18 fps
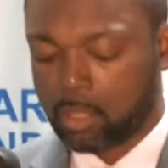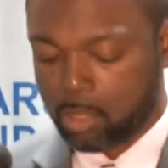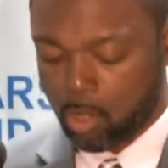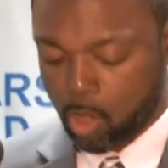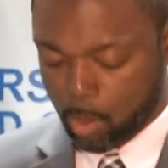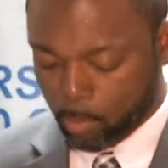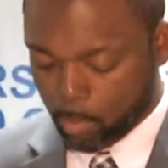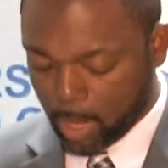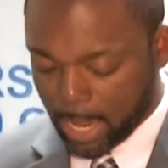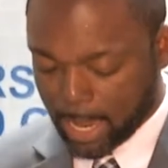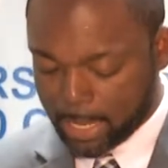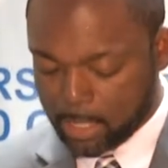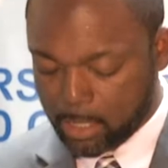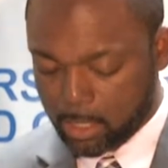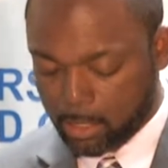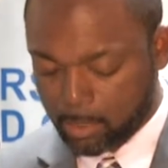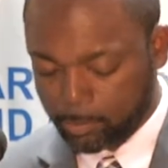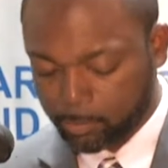
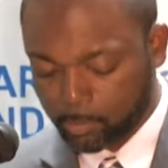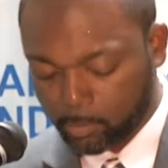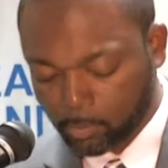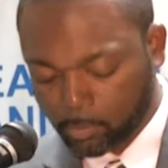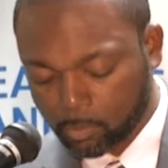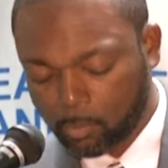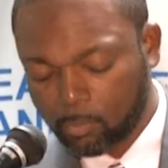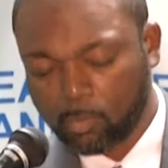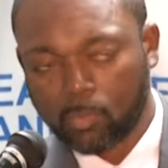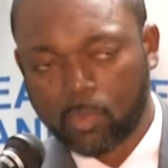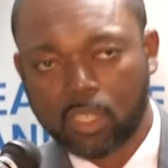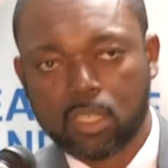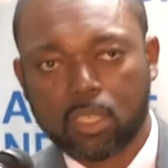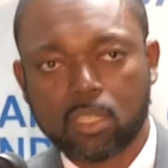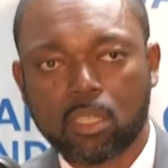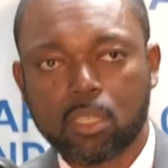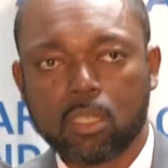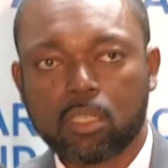Comrade
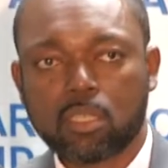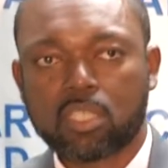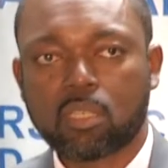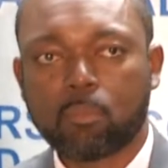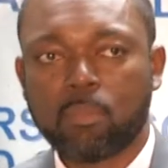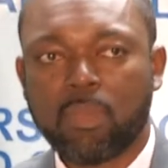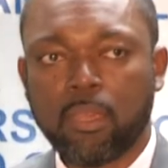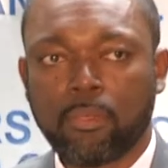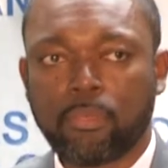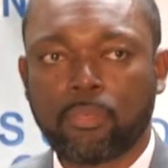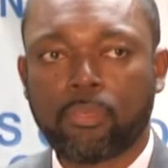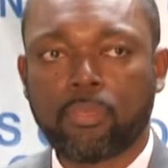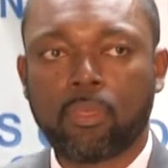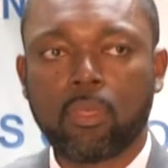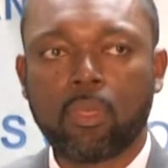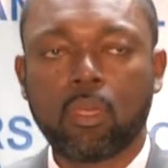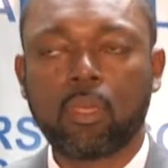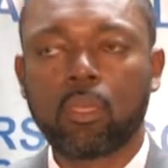
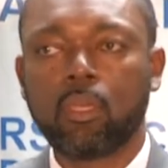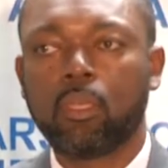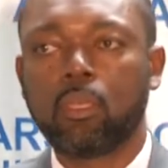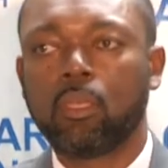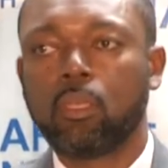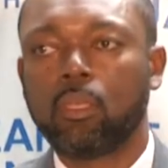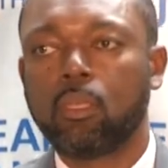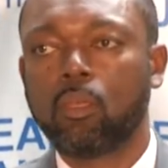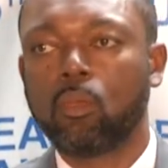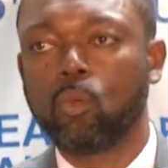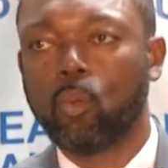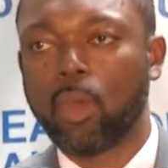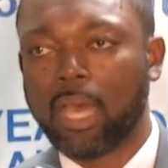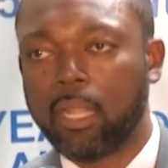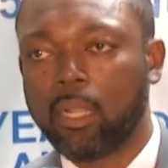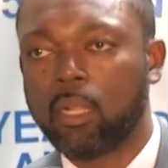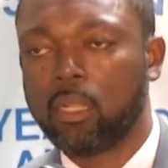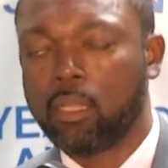Smith
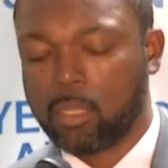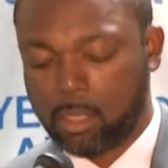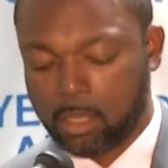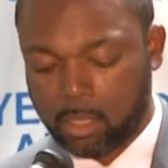well